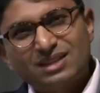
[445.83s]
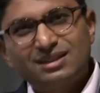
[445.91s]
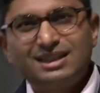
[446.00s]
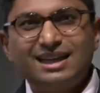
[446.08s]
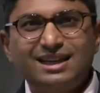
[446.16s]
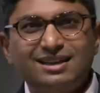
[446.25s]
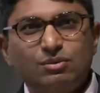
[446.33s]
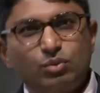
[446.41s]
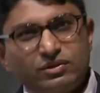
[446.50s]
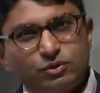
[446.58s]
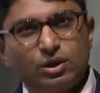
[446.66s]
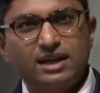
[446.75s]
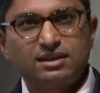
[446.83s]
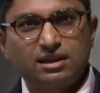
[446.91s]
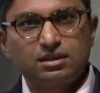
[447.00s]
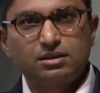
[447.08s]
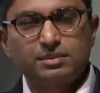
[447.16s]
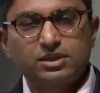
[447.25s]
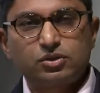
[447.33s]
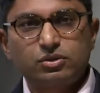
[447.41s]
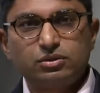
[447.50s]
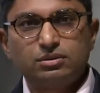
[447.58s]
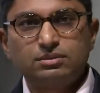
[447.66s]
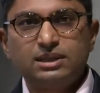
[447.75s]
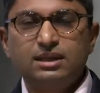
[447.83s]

Yeah, we've tried that a little bit too.